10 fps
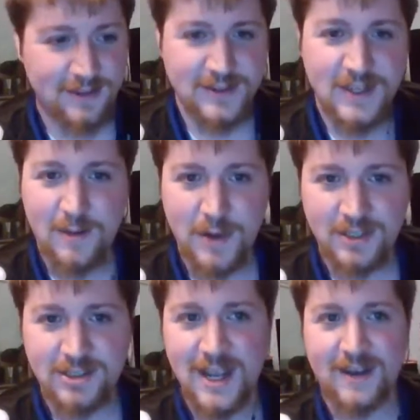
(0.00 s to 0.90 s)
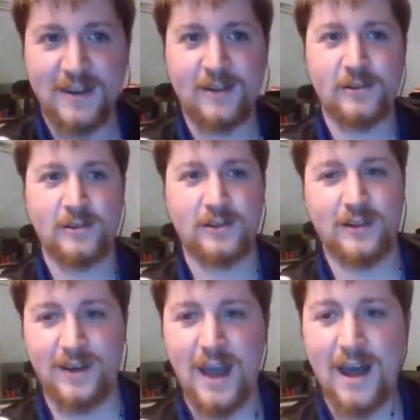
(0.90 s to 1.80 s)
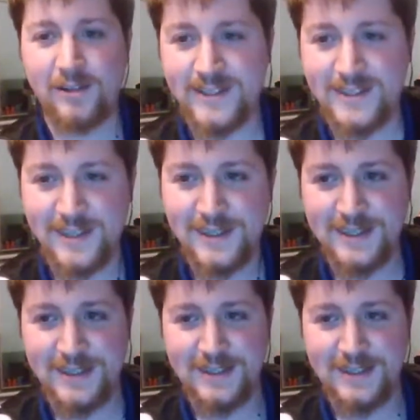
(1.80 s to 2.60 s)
there's not much technical analysis